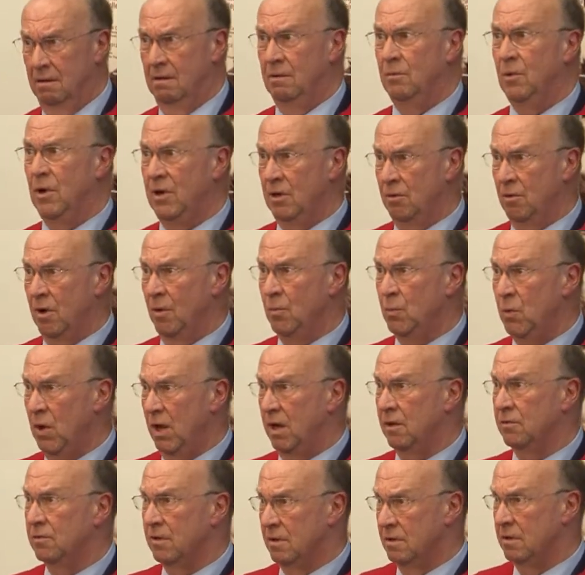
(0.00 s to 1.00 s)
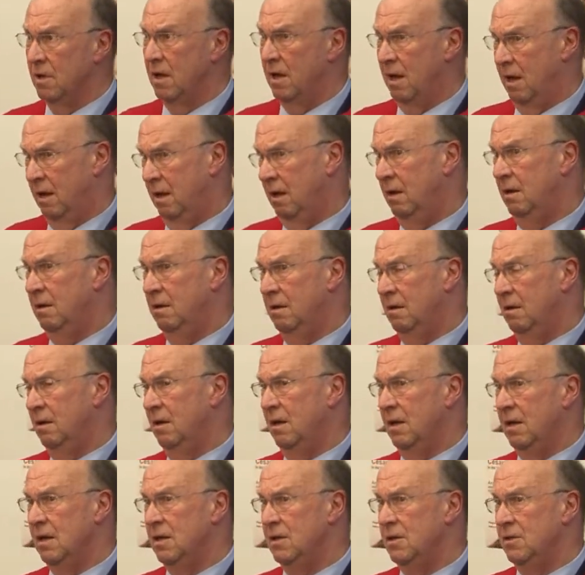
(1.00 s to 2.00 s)
when you unpick the they,
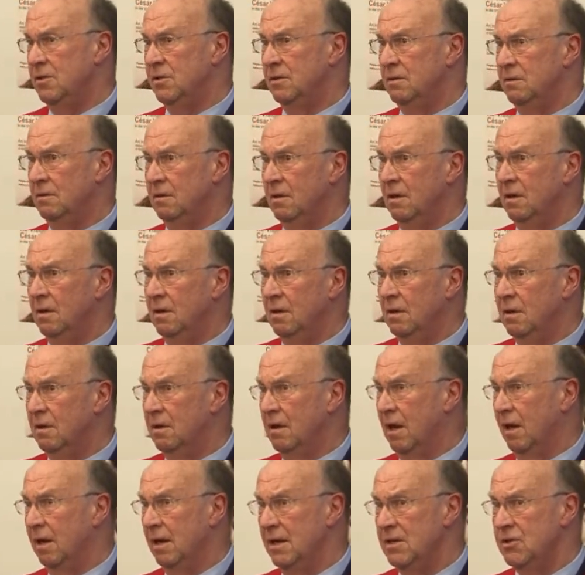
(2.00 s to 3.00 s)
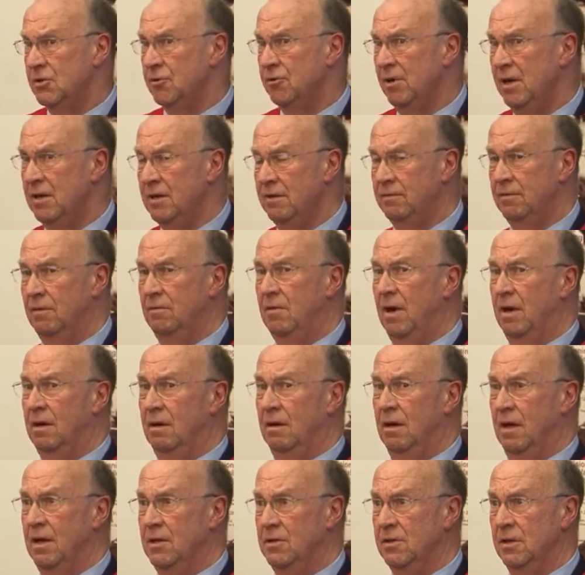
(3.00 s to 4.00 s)
is at least 3 different
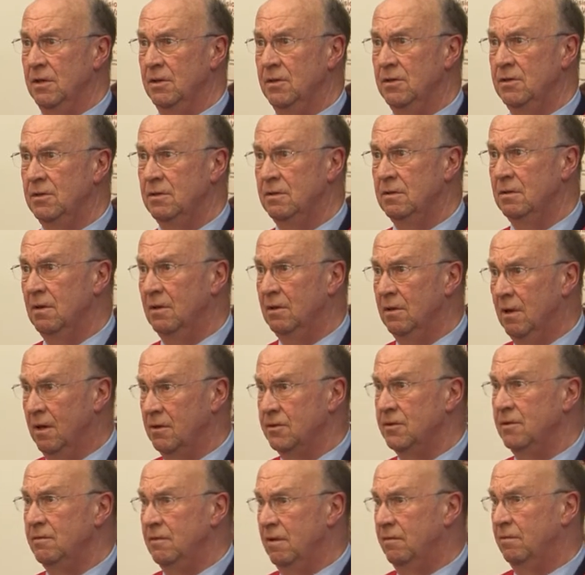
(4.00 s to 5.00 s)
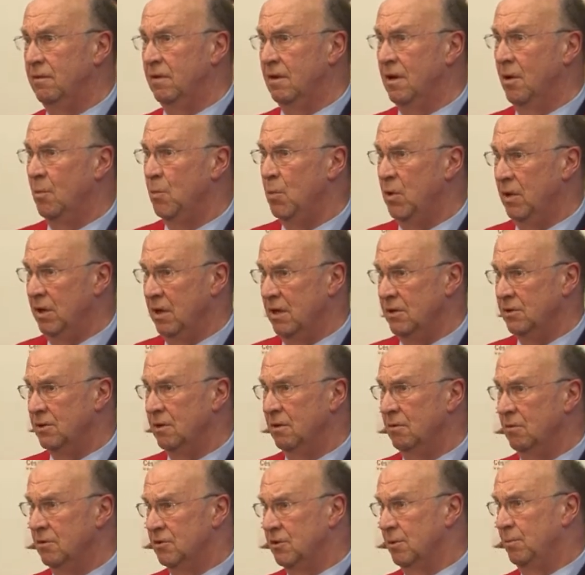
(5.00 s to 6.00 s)
regulators, lots of different companies
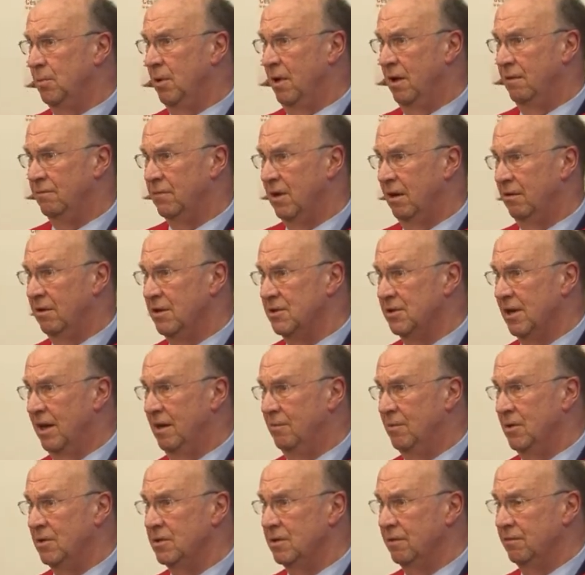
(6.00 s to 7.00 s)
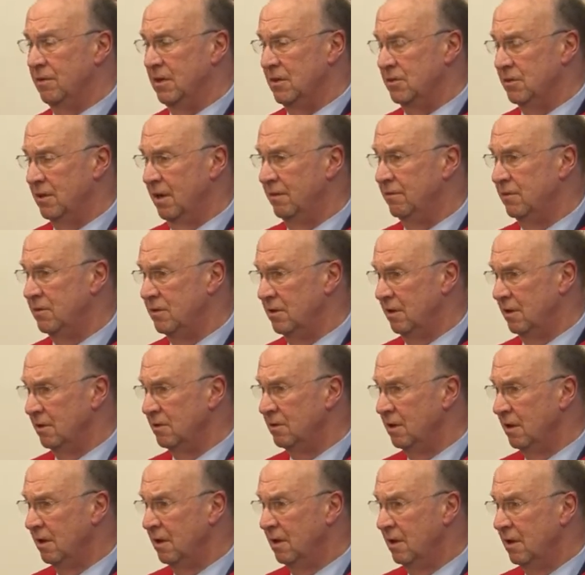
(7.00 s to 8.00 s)
who are supplying various elements of these
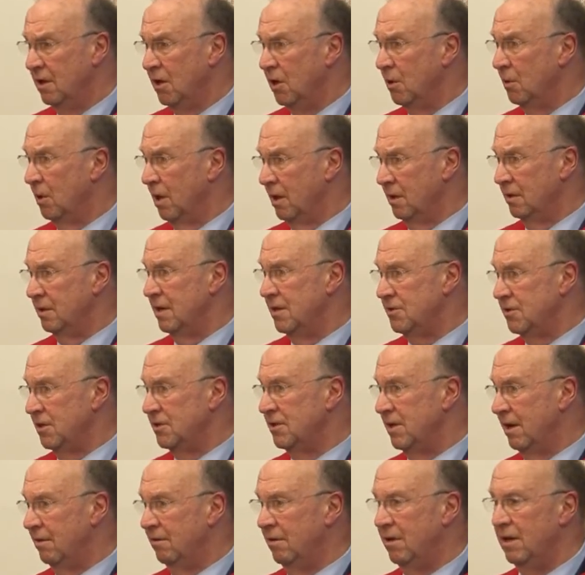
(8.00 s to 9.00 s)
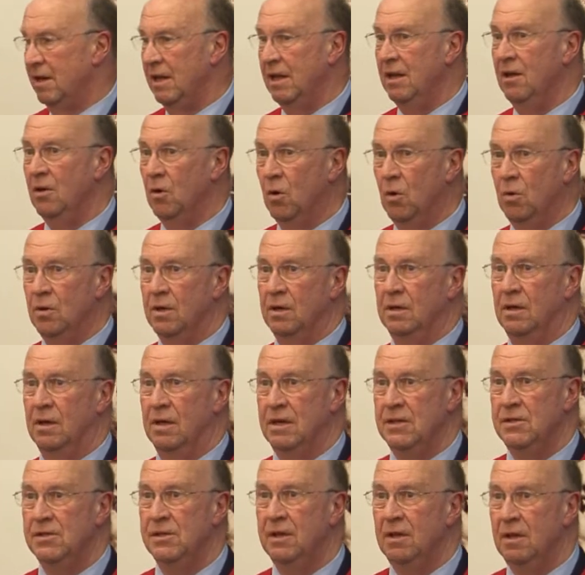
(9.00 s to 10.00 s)
services, who aren't necessarily
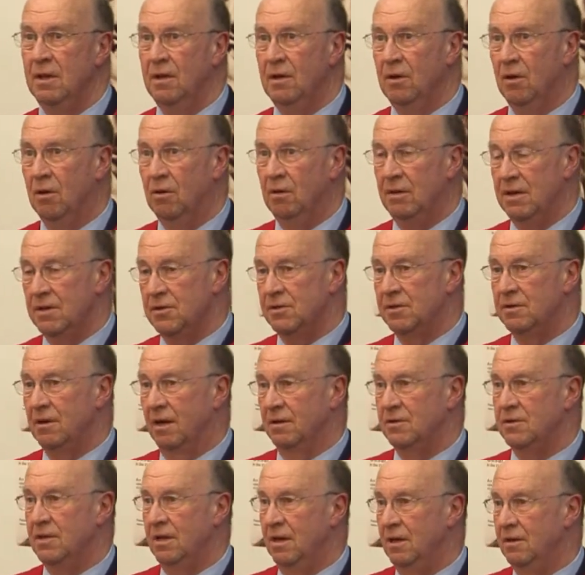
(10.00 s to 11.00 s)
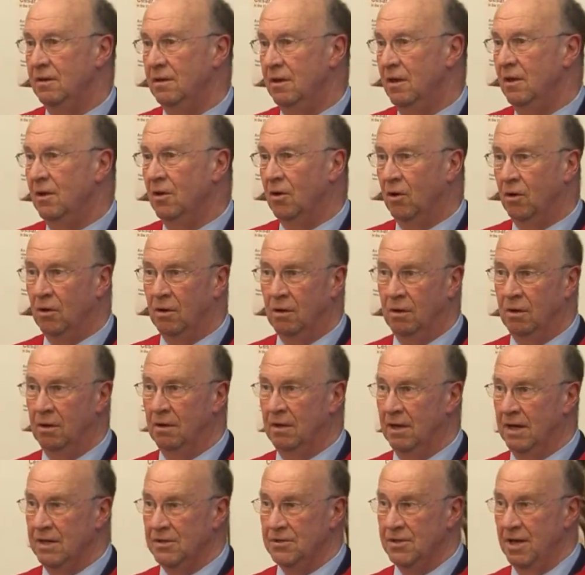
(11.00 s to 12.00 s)
organised or instructed or
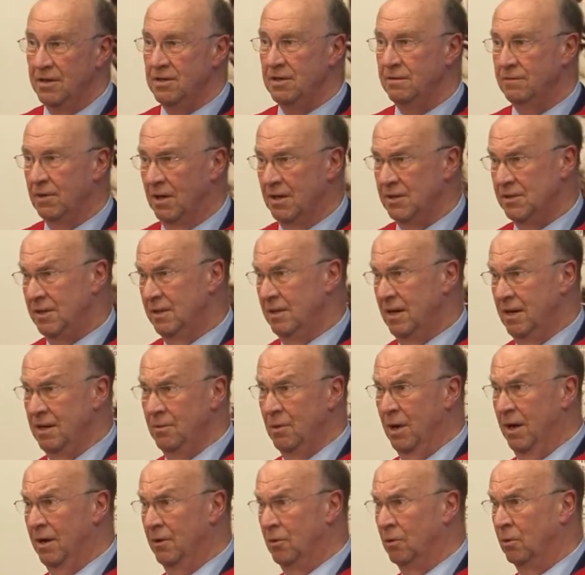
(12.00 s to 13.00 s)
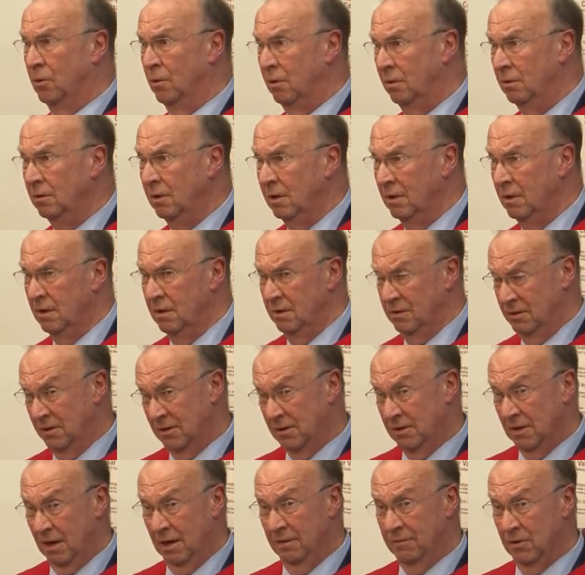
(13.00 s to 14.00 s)
incentivised in any way at all
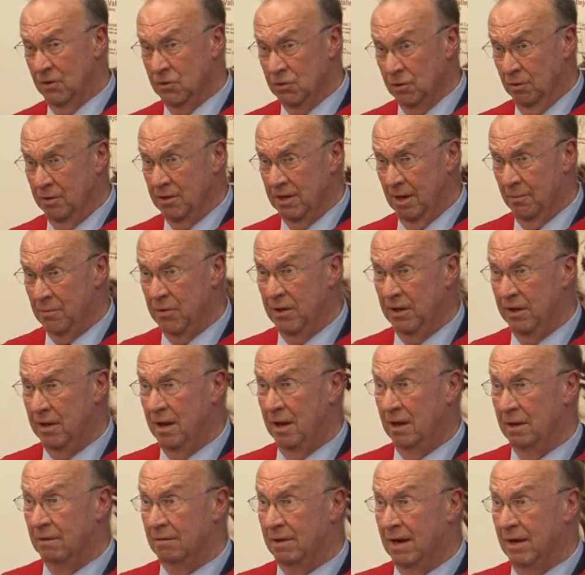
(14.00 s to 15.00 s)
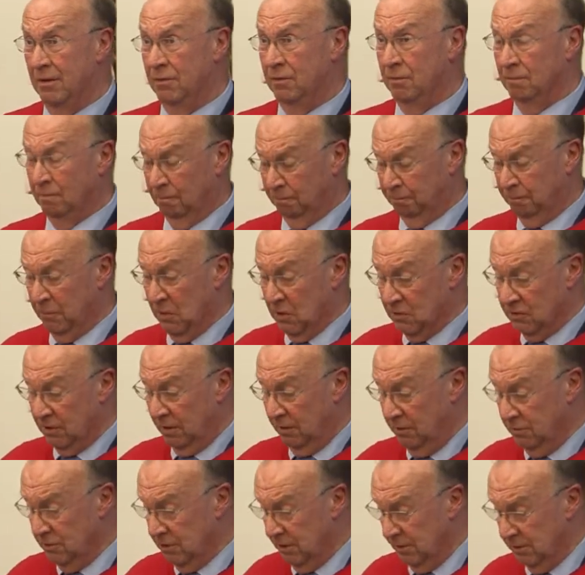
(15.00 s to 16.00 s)
to deliver joined-up thinking around the
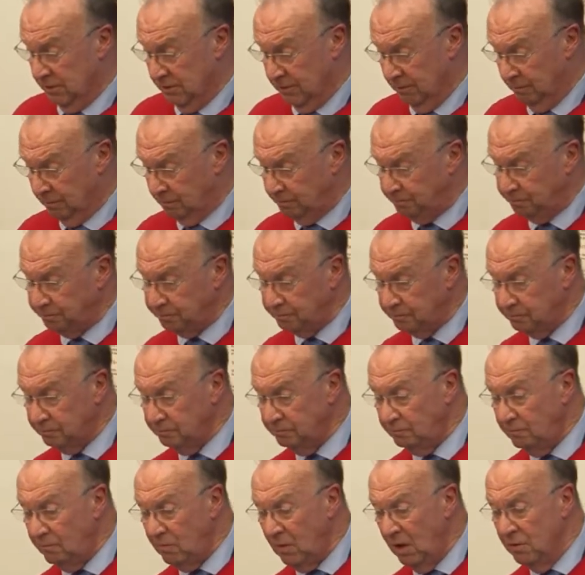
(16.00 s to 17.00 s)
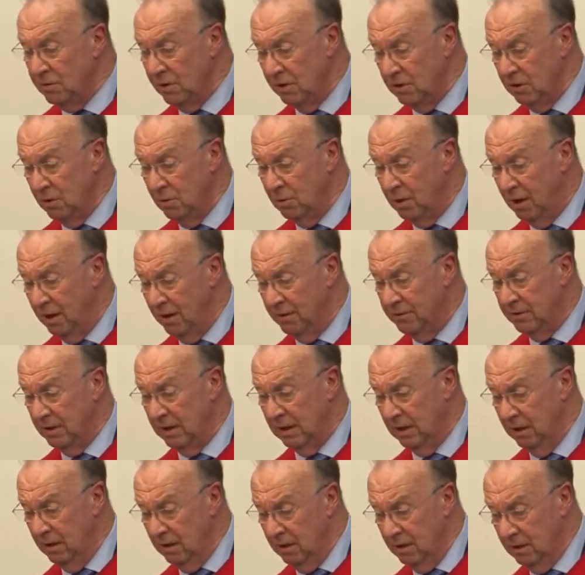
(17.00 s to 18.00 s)
solutions that you are
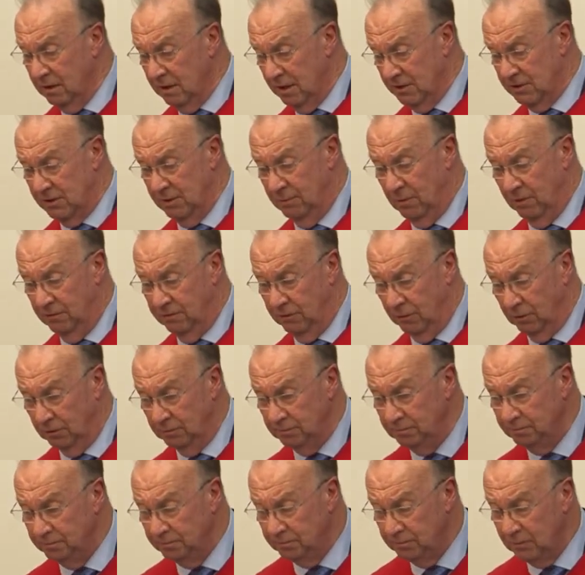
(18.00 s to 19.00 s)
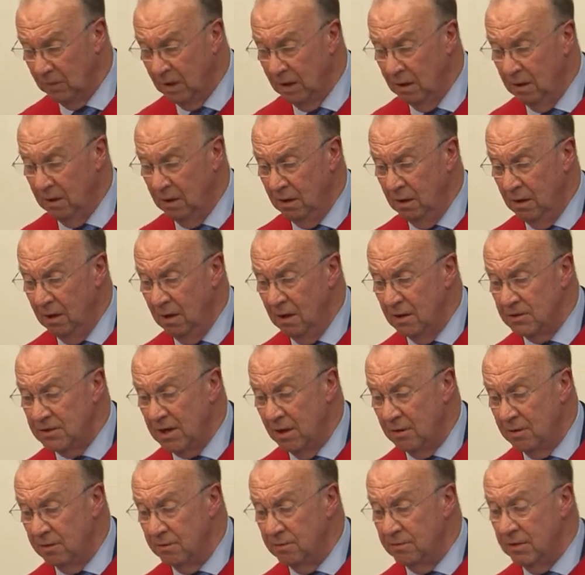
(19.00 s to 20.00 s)
the customer for.
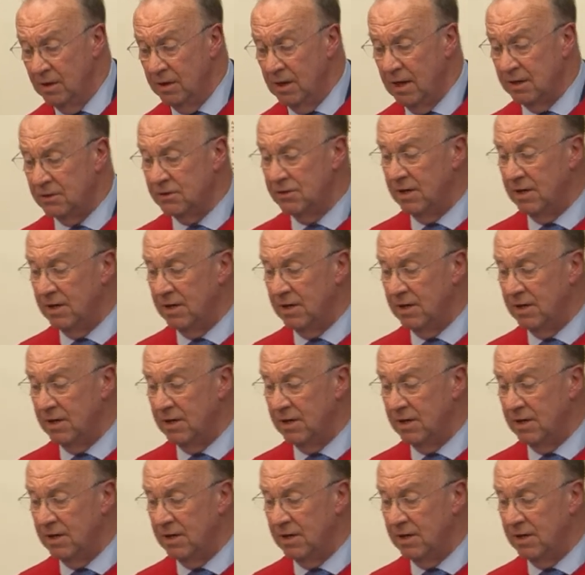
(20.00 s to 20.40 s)
So the next